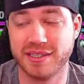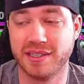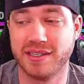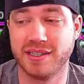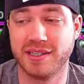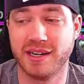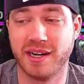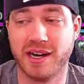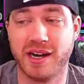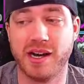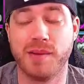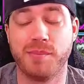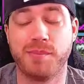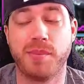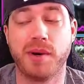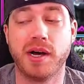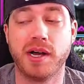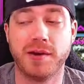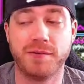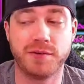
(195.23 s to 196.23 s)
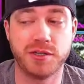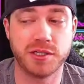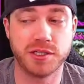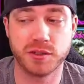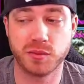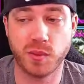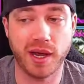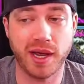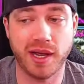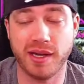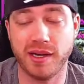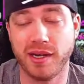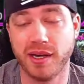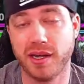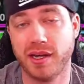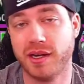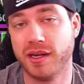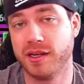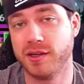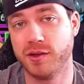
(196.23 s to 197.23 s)
But if you just wait,
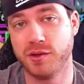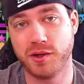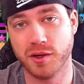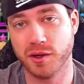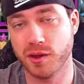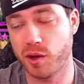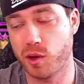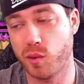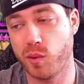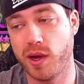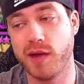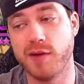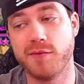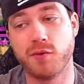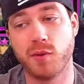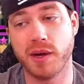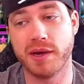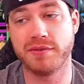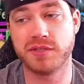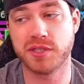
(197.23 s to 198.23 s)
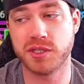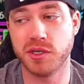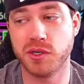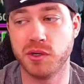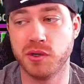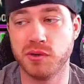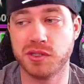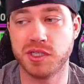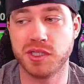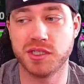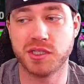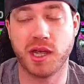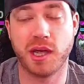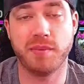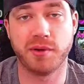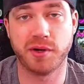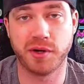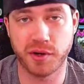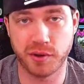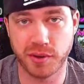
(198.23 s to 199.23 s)
you kill the whole wave. Wave 2, she's able to
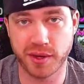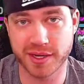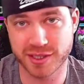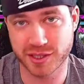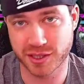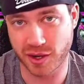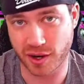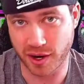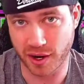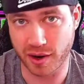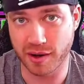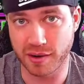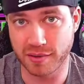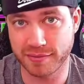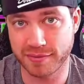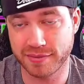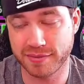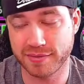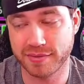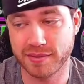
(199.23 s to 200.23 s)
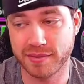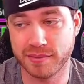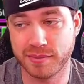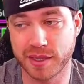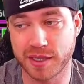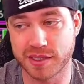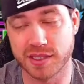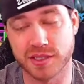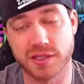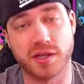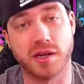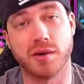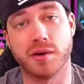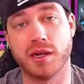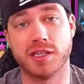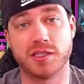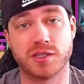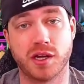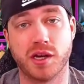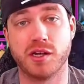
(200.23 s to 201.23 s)
do this starting off, because it's
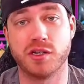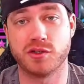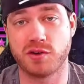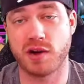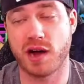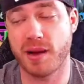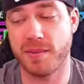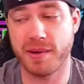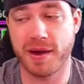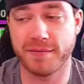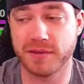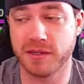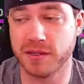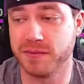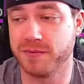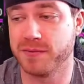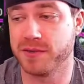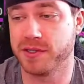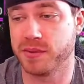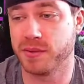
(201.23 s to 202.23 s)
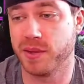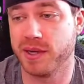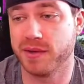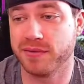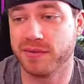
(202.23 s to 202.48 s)
gonna drop after the first wave.